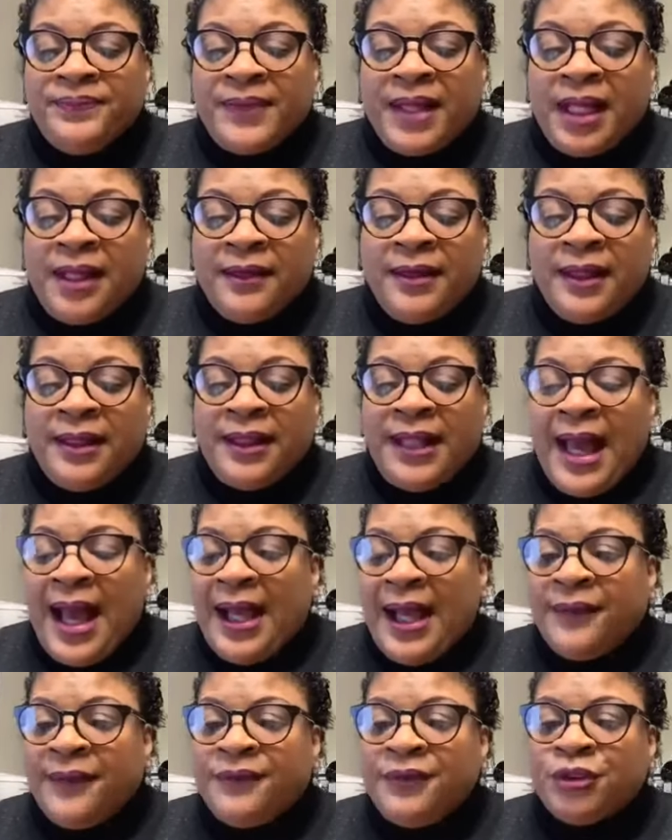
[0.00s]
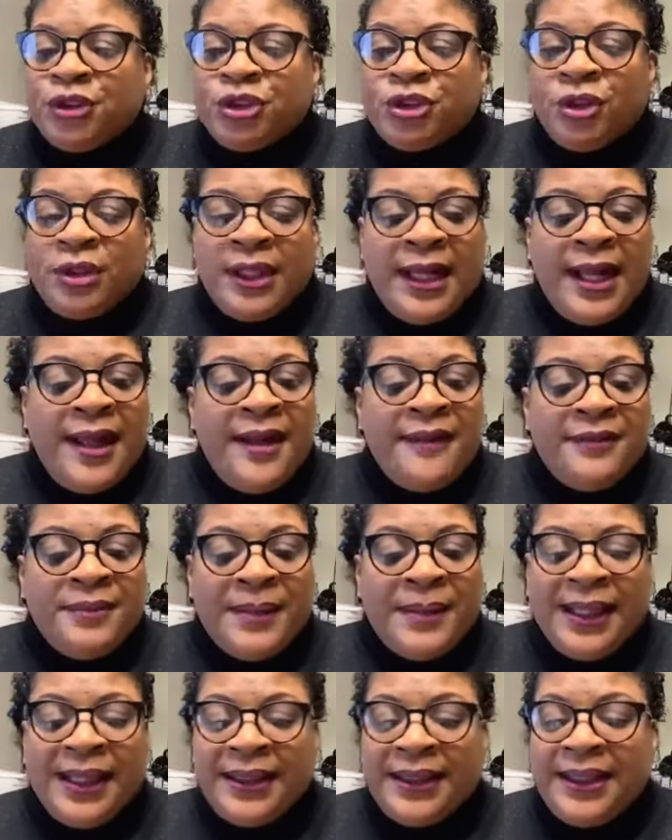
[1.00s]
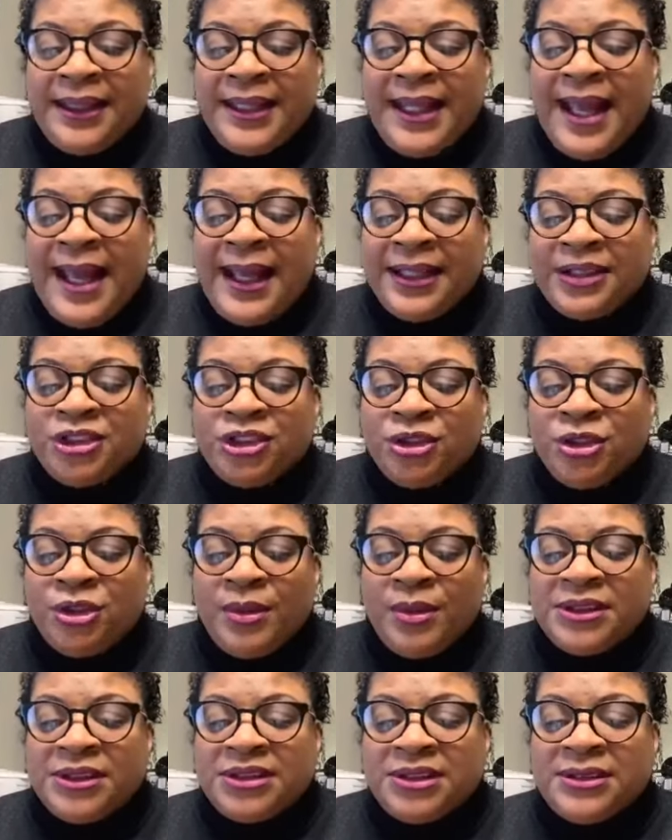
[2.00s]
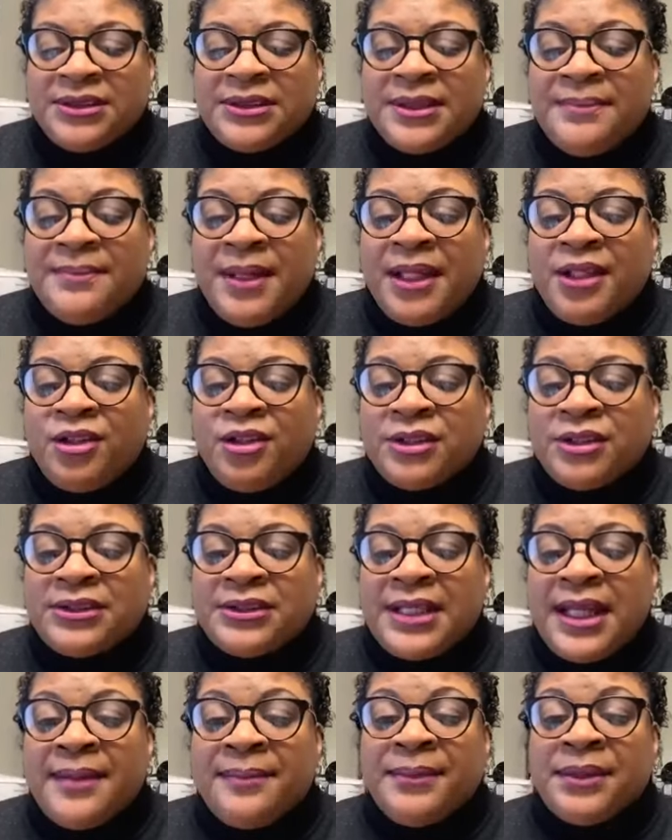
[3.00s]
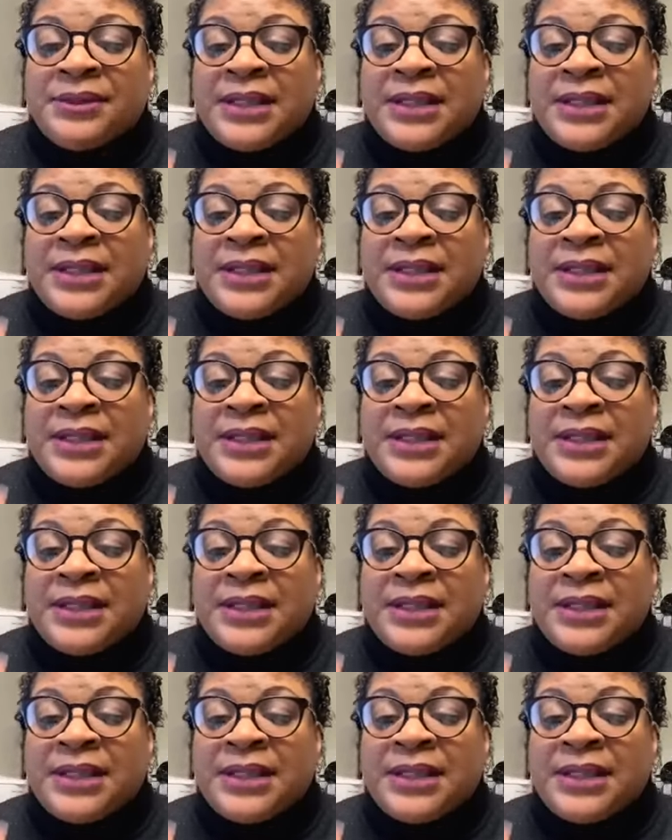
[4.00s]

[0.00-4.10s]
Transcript: the live so that everybody can ask your questions and make your statements.